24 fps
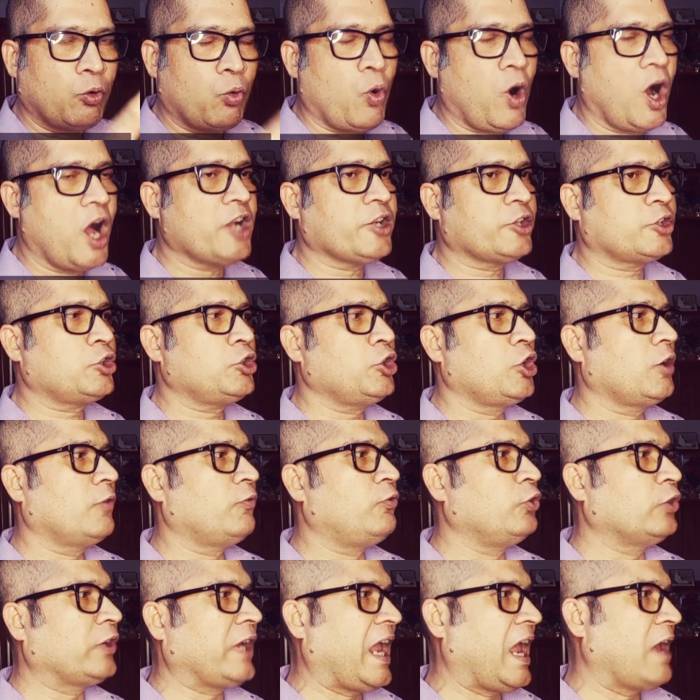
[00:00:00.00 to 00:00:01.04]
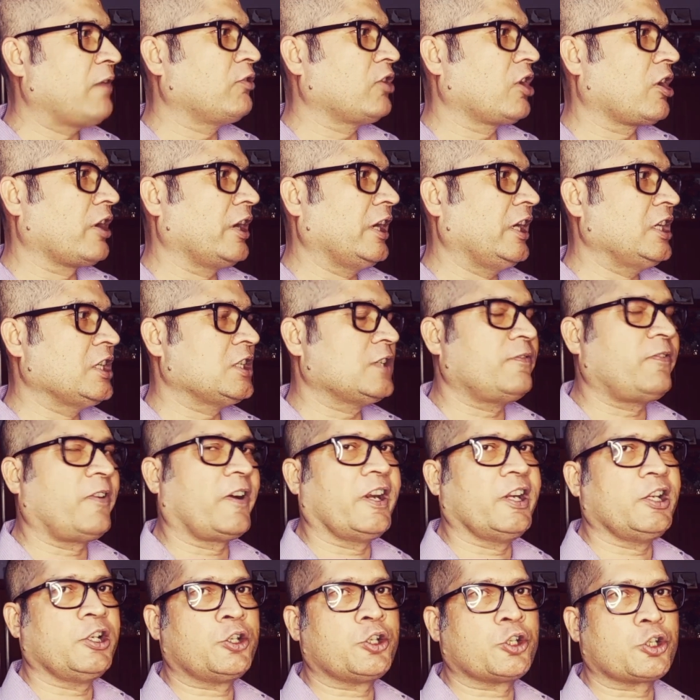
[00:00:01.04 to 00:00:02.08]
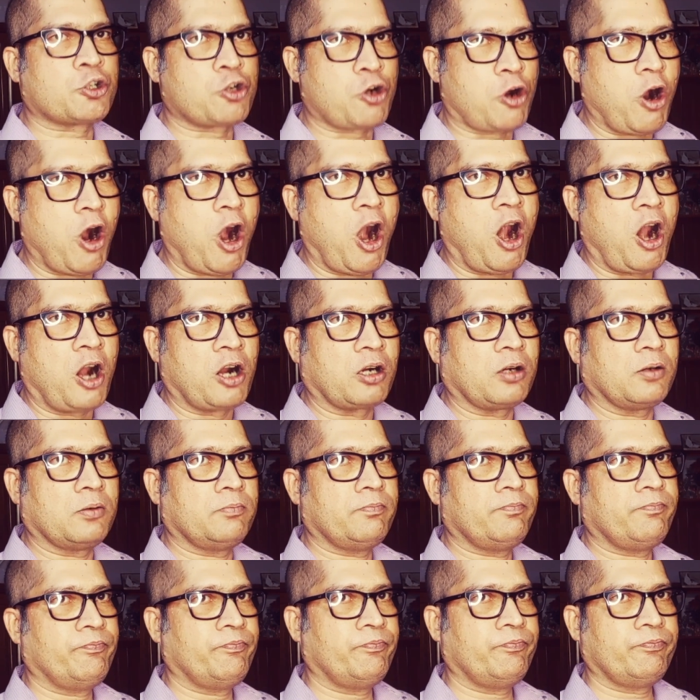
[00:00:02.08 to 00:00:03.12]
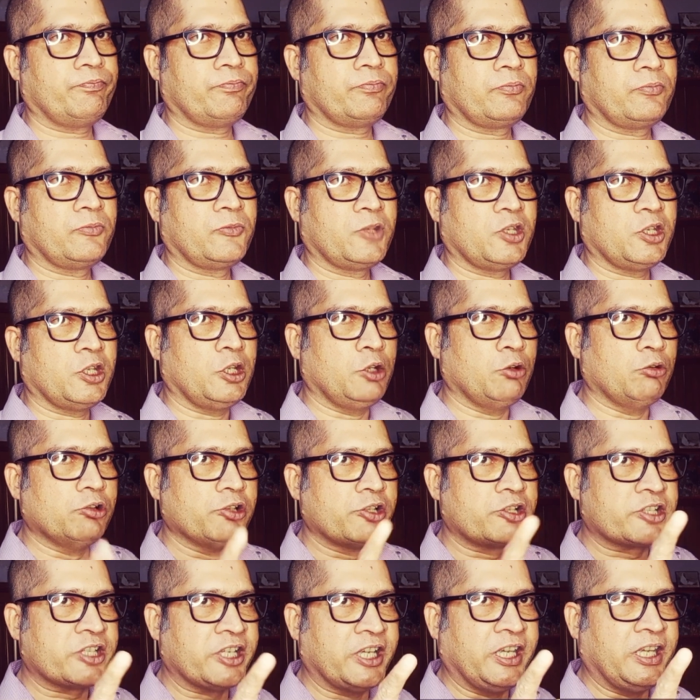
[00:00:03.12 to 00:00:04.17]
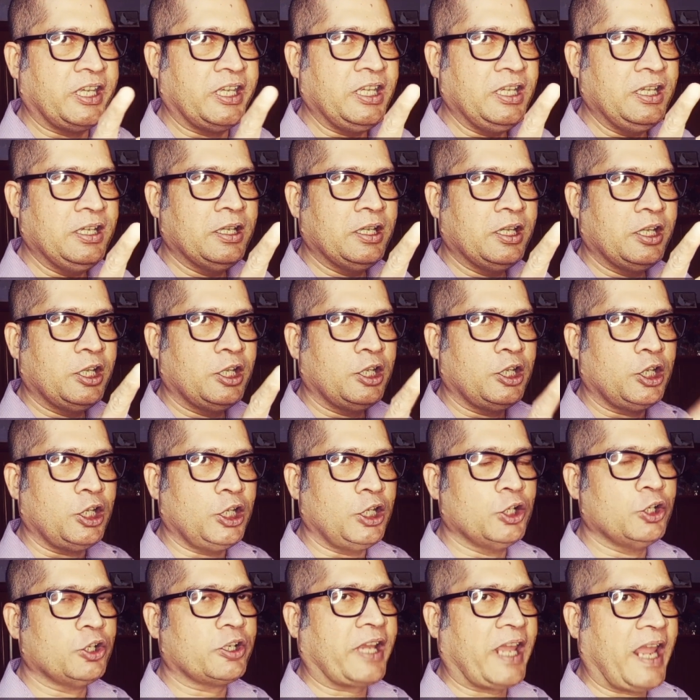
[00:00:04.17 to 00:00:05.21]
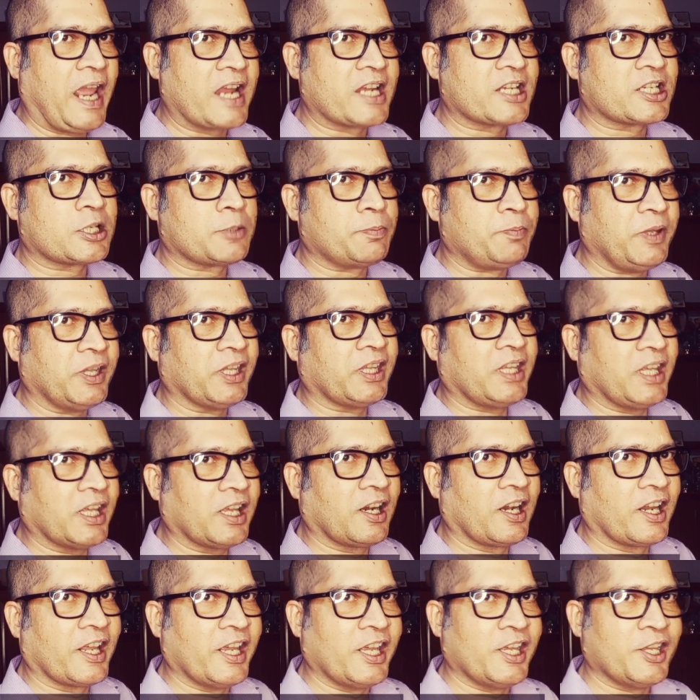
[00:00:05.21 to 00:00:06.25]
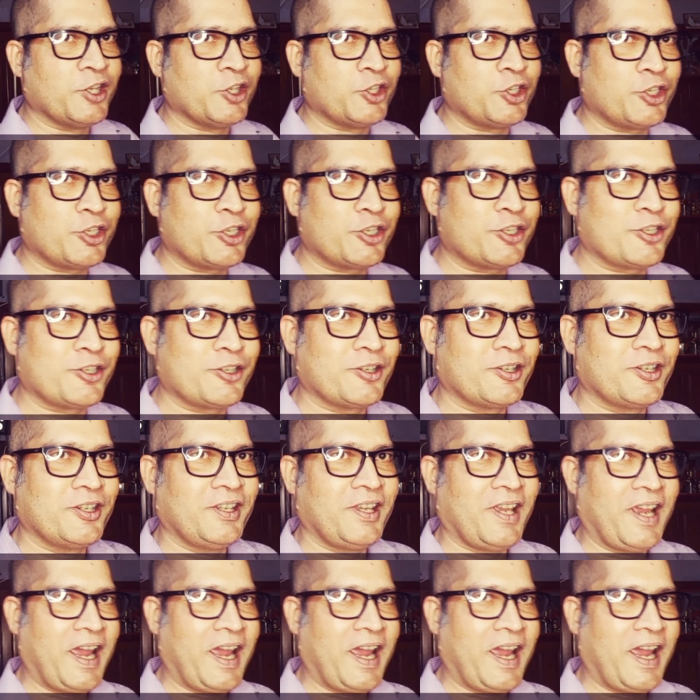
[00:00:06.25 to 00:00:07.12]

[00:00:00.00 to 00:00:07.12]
Once your vocabulary is very strong, you'll see you can speak English.